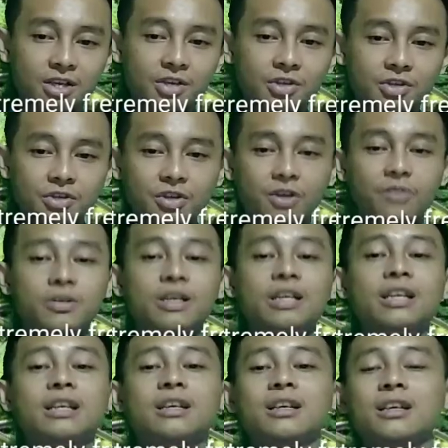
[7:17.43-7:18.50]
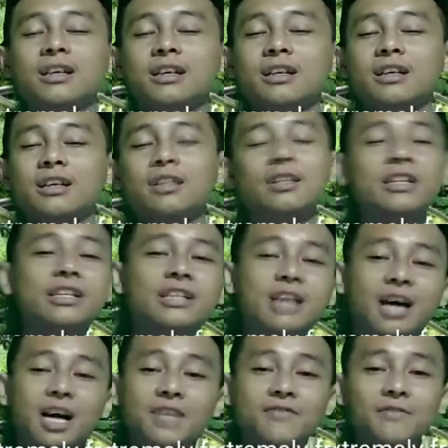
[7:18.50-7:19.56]
So the
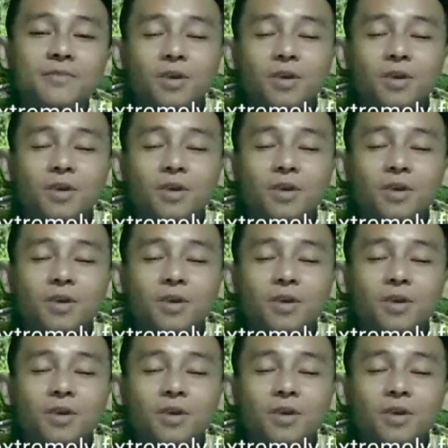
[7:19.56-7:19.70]
adverb